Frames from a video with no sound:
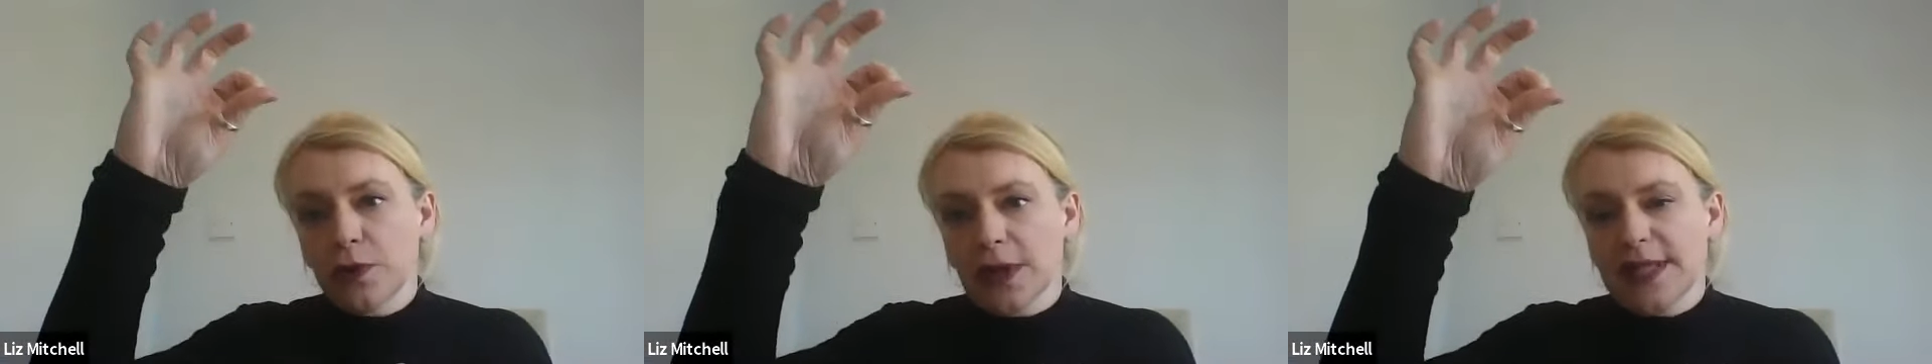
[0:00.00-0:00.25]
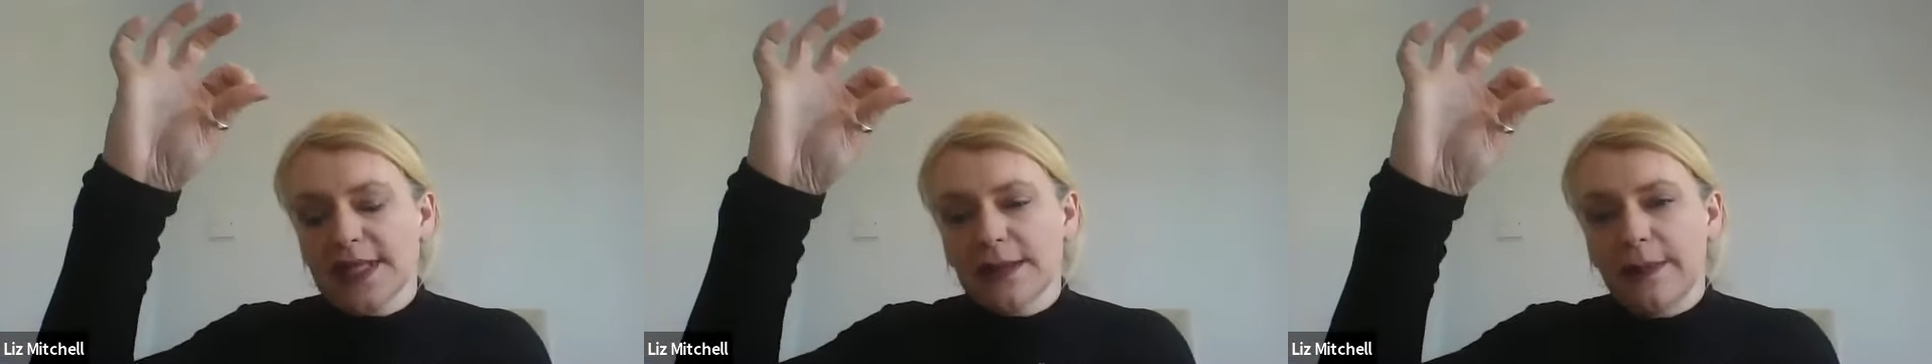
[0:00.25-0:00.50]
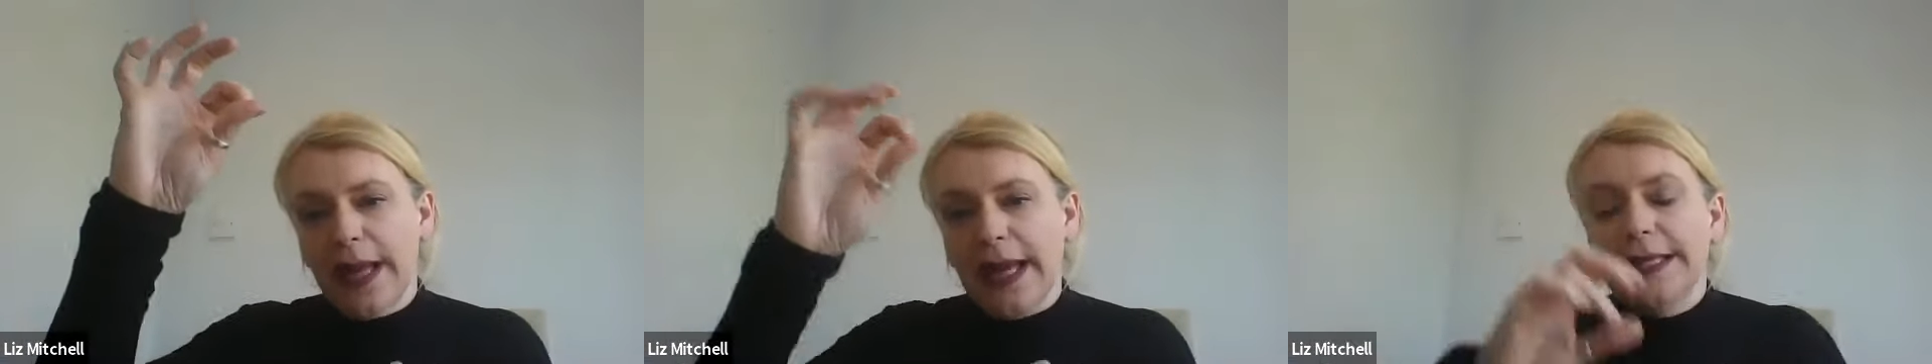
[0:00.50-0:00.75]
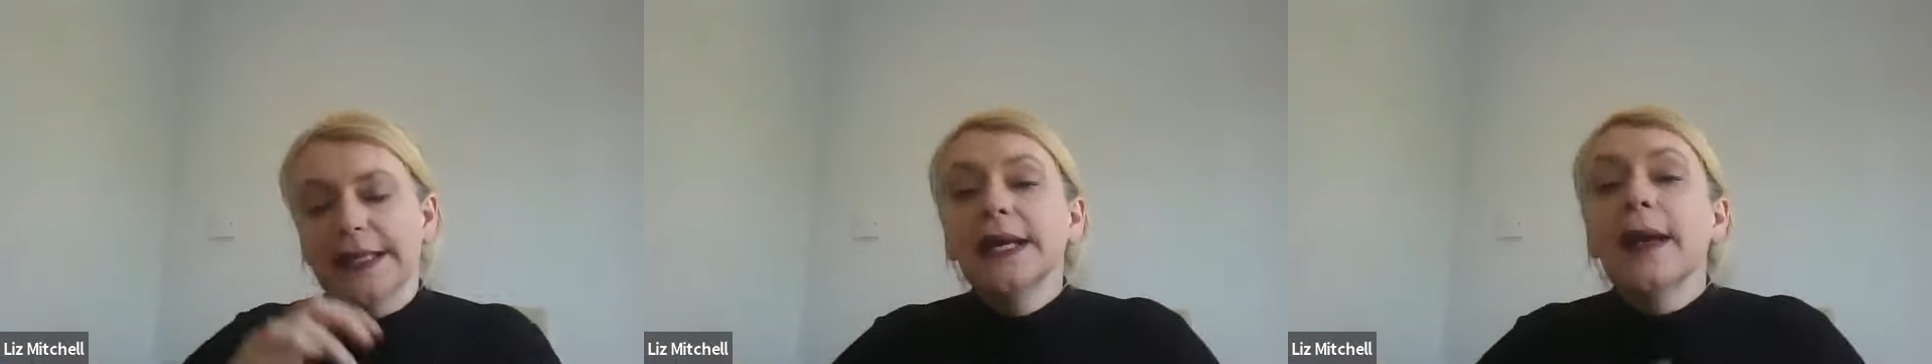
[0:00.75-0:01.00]
focus to
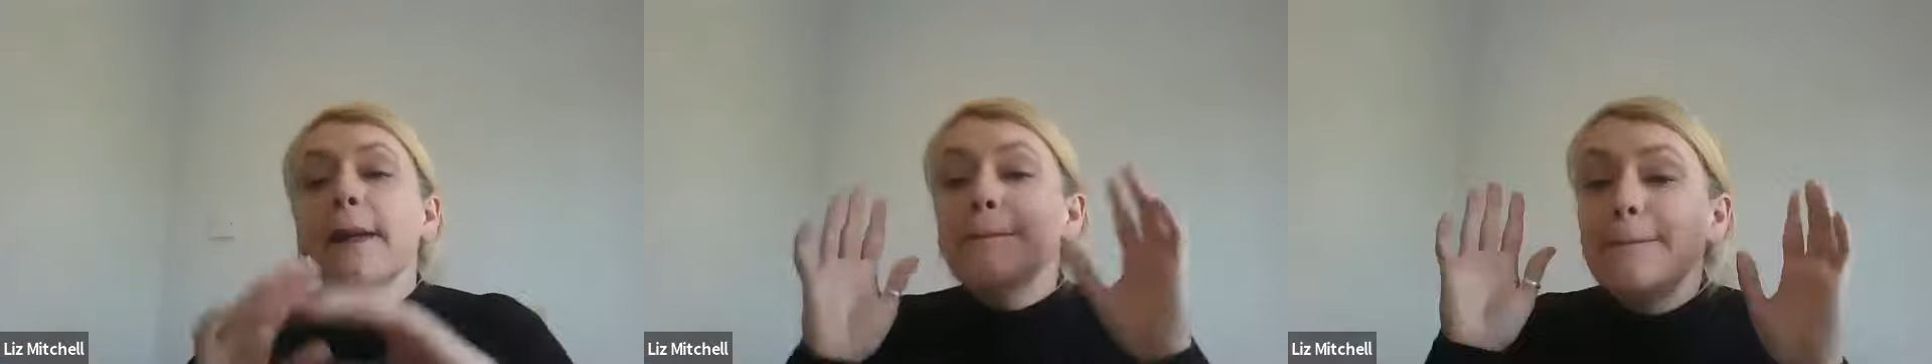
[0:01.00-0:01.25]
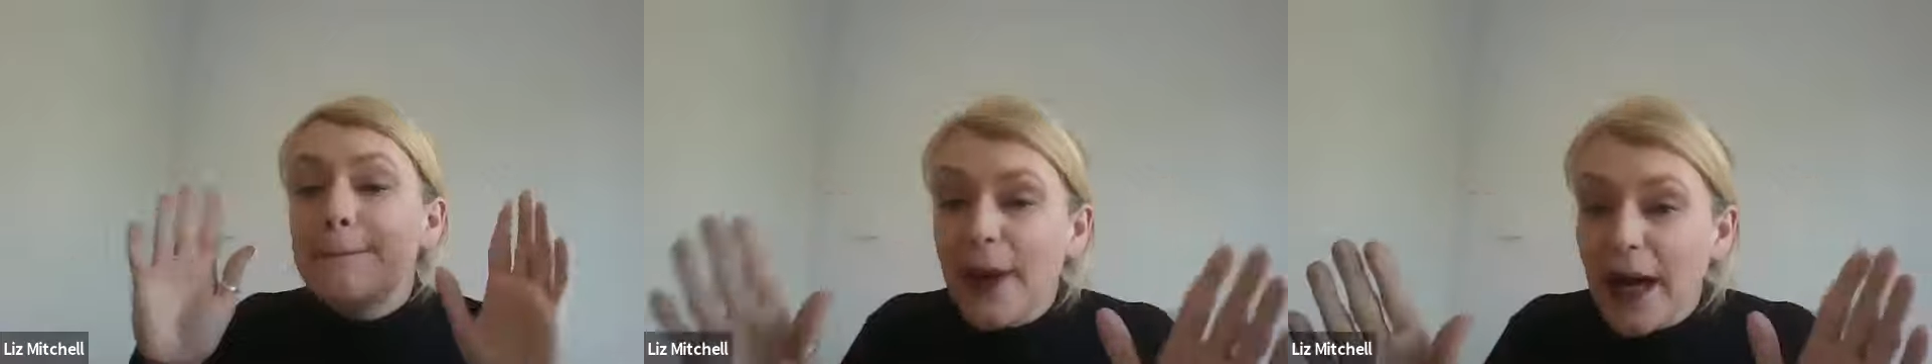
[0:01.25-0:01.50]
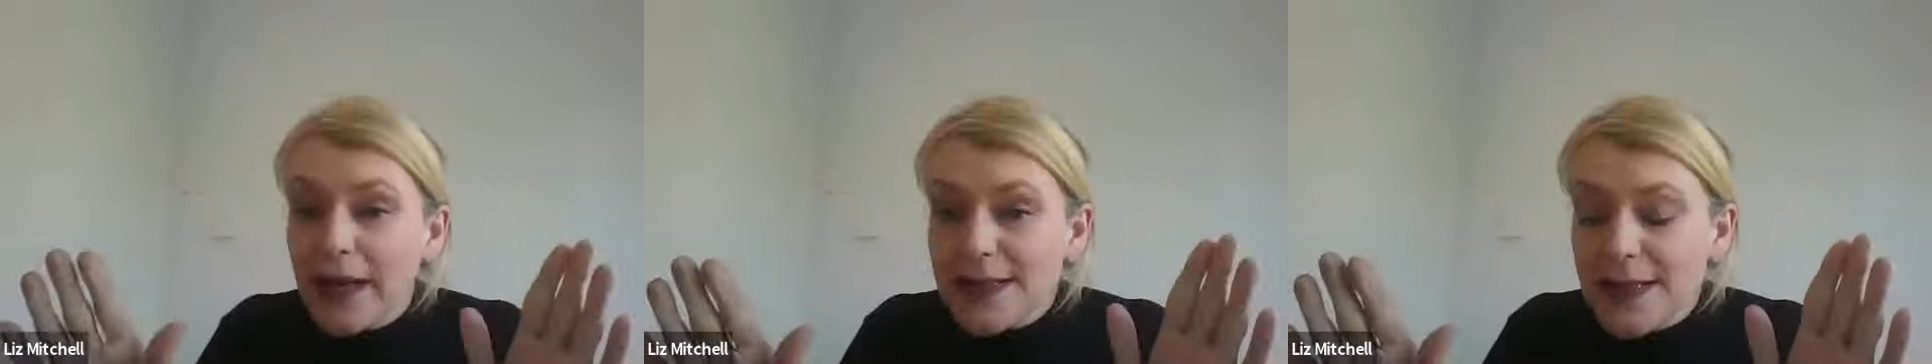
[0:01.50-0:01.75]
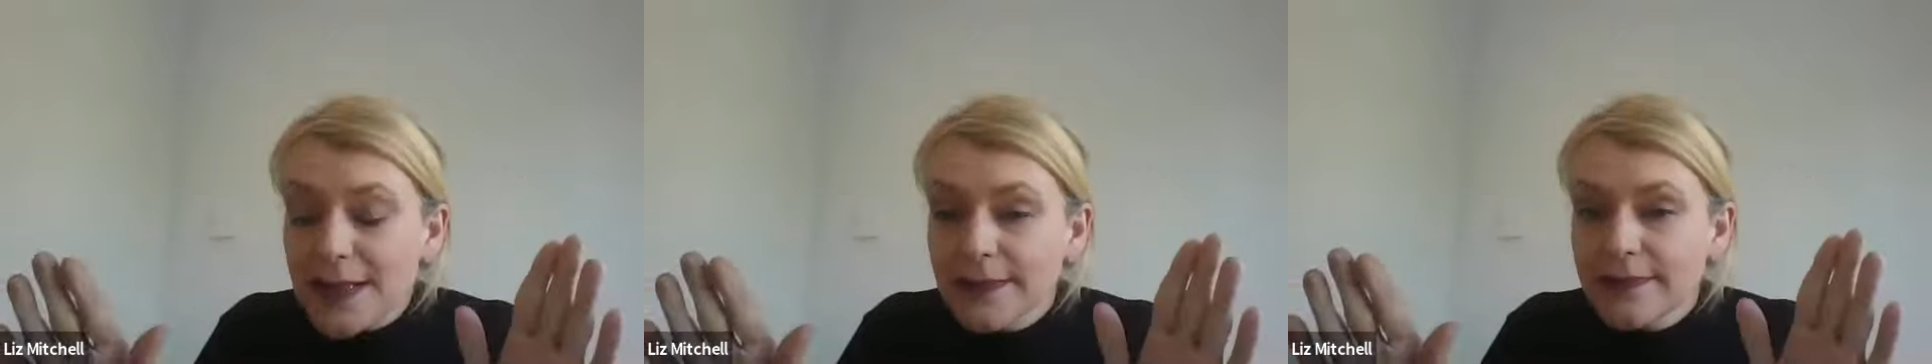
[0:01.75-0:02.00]
be.
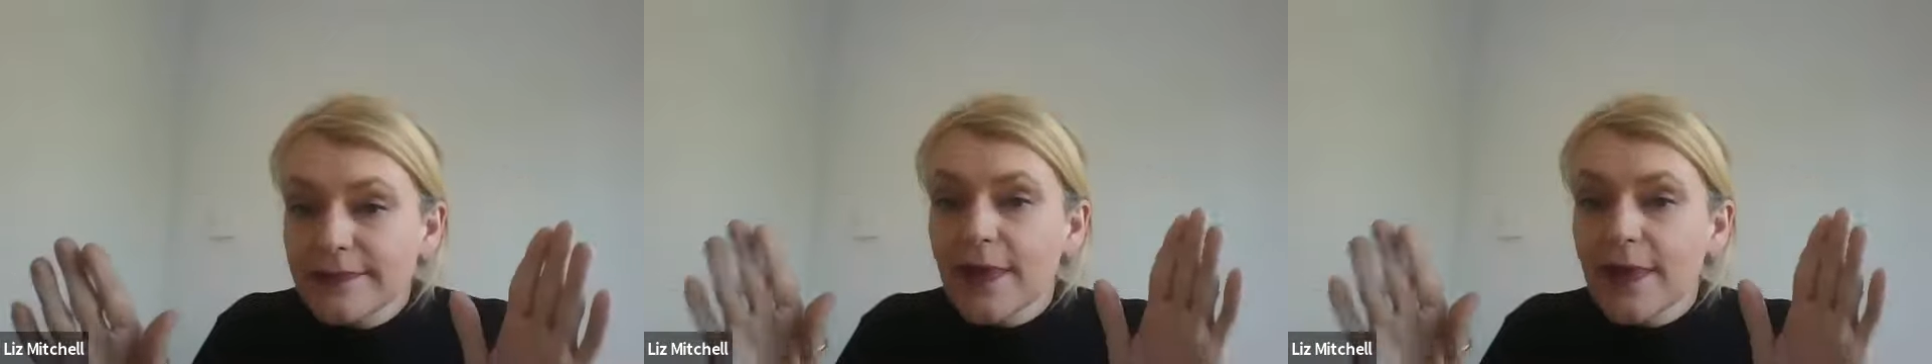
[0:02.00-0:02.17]
But